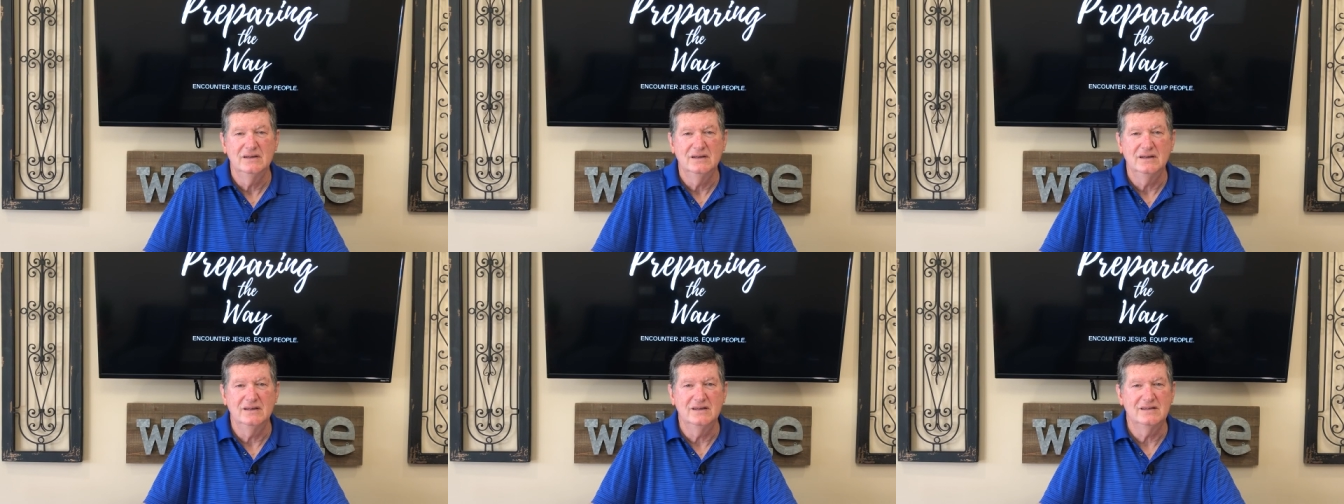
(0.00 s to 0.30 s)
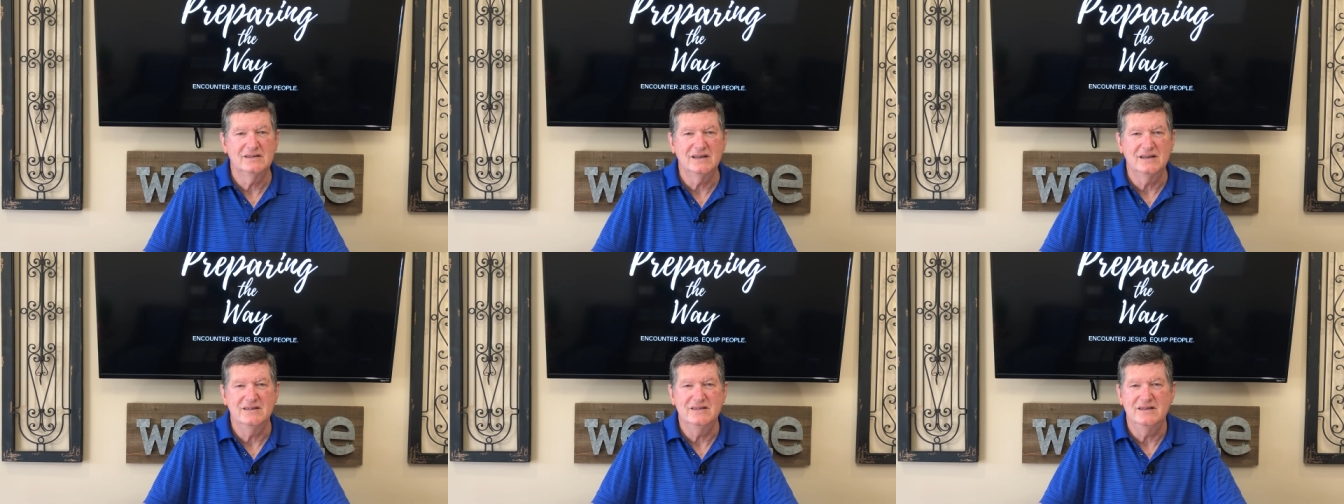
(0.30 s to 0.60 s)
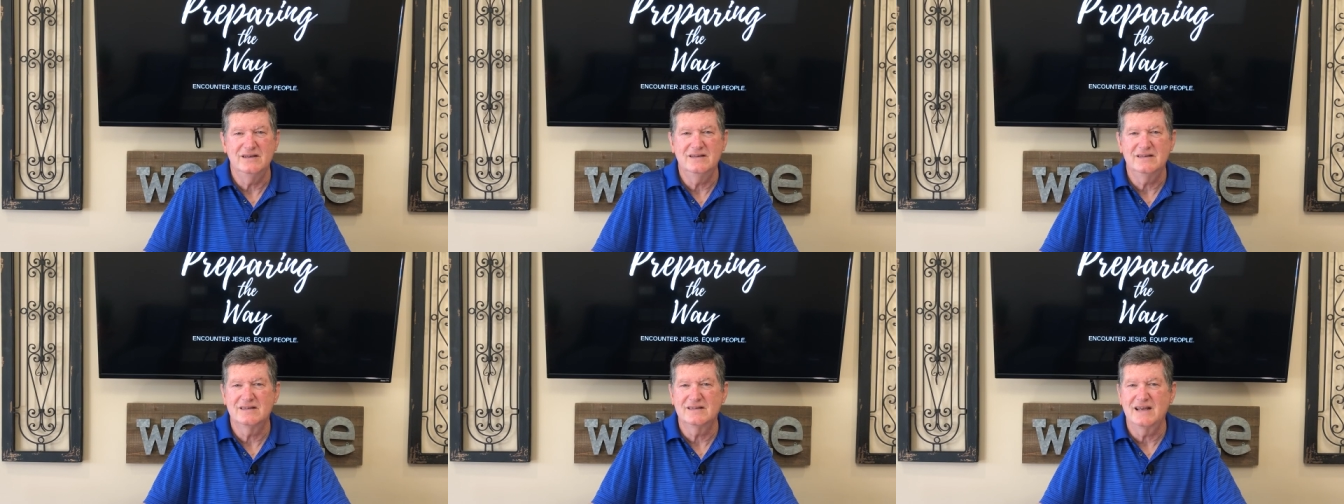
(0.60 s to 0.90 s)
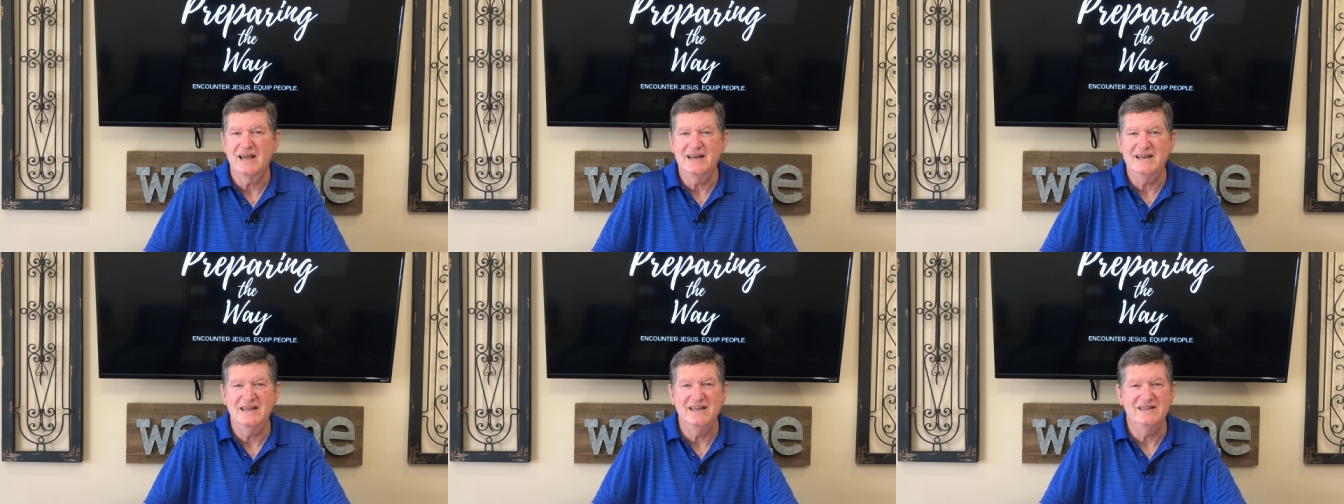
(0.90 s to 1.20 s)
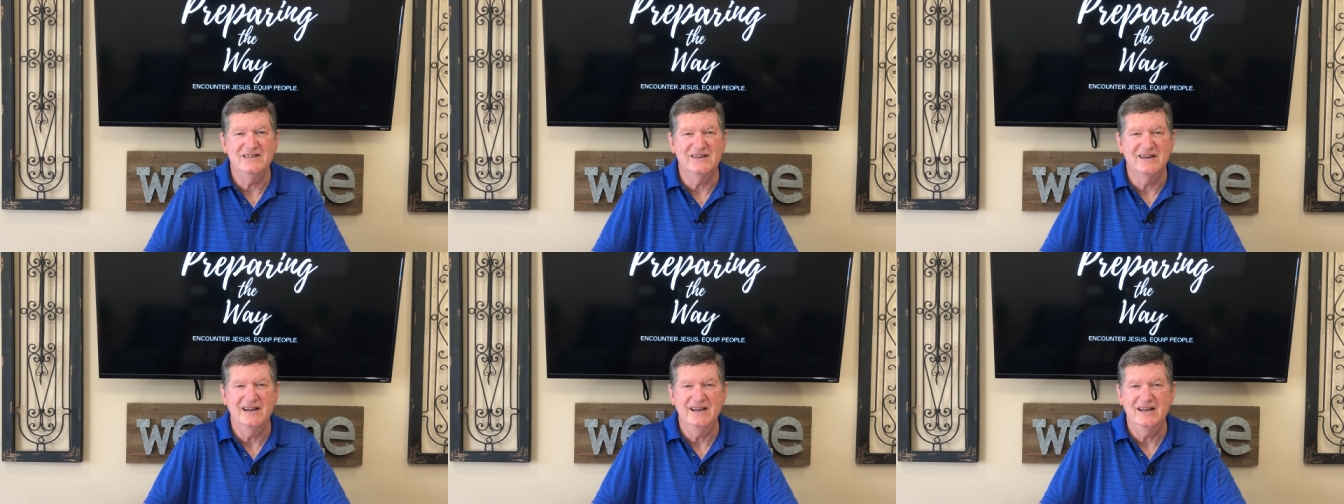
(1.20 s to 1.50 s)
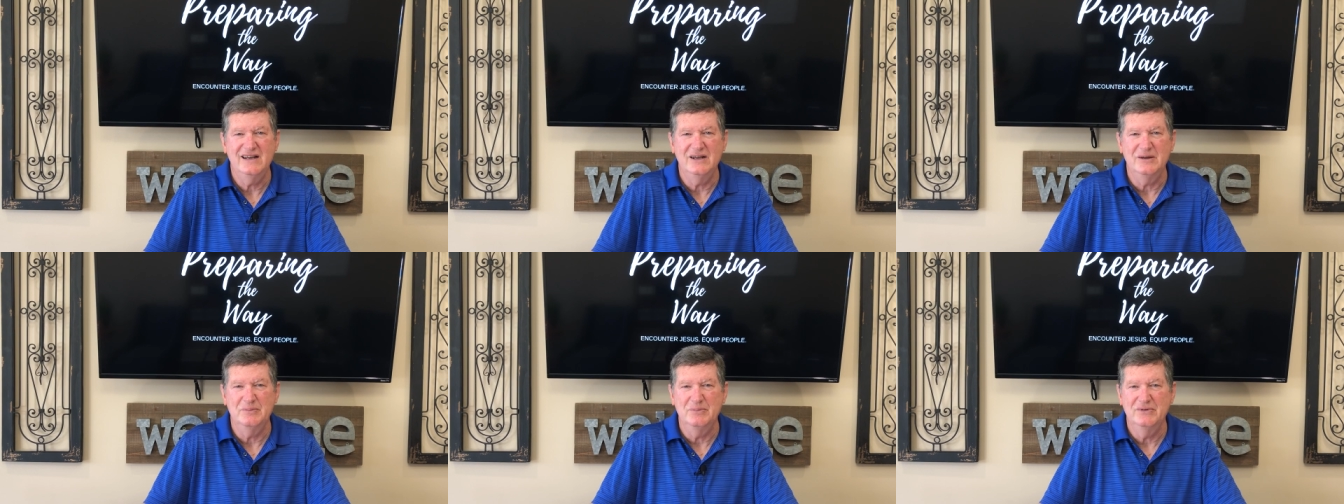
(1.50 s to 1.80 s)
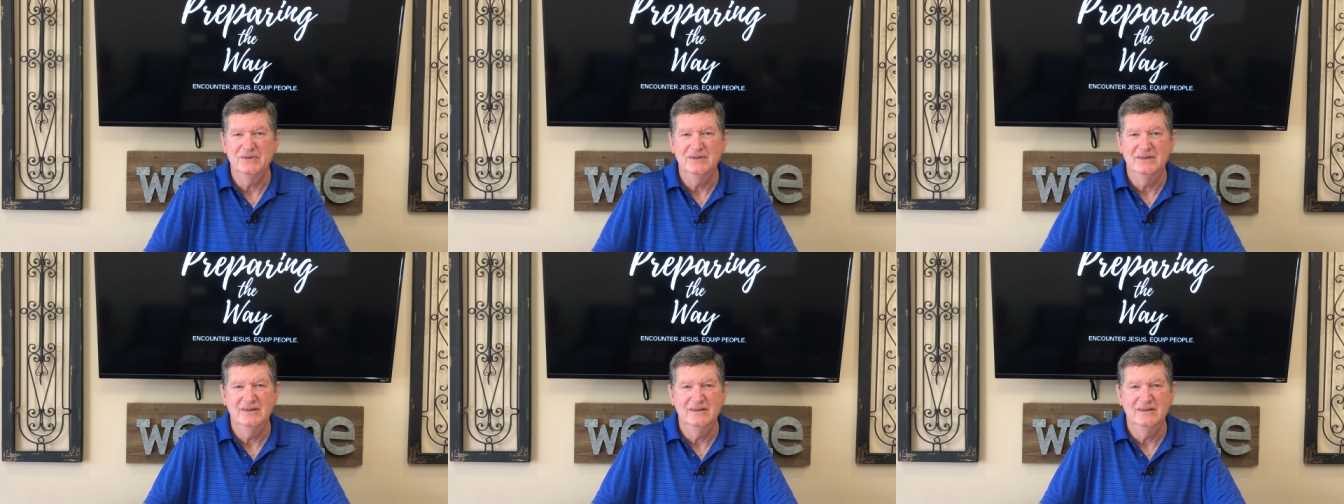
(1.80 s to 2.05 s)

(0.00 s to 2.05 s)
And just say, Jesus, I need your help.